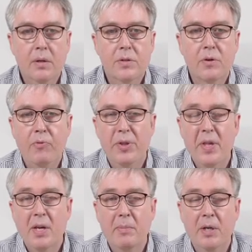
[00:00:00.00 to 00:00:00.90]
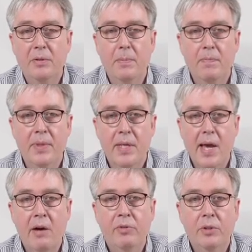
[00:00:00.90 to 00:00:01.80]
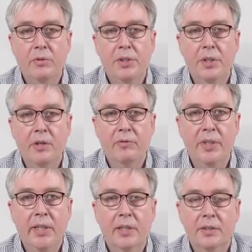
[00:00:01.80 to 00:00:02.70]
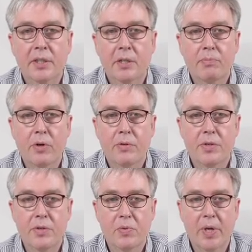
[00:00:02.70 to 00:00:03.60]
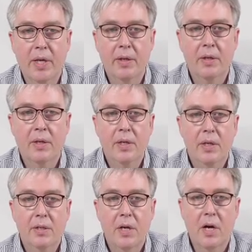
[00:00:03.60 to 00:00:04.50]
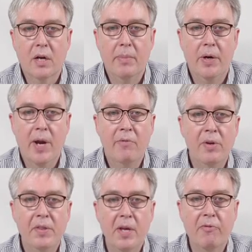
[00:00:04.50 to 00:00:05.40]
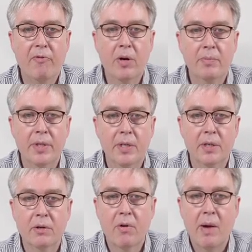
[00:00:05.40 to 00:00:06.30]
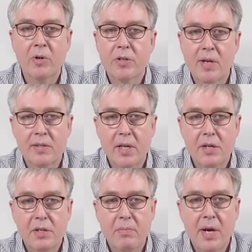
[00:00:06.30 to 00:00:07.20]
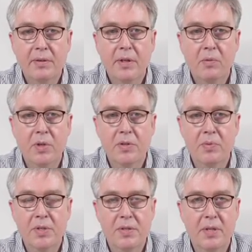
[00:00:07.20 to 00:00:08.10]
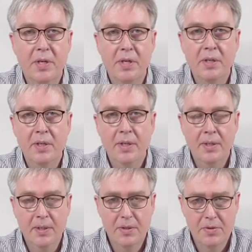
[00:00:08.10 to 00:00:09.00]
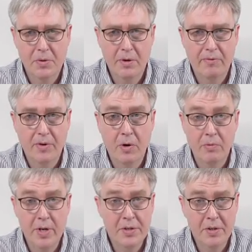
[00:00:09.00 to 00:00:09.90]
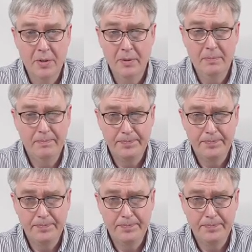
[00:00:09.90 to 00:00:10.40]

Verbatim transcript: So if we think about the evolution of ELT approaches, we can talk about everything from the grammar translation method, which was the sort of original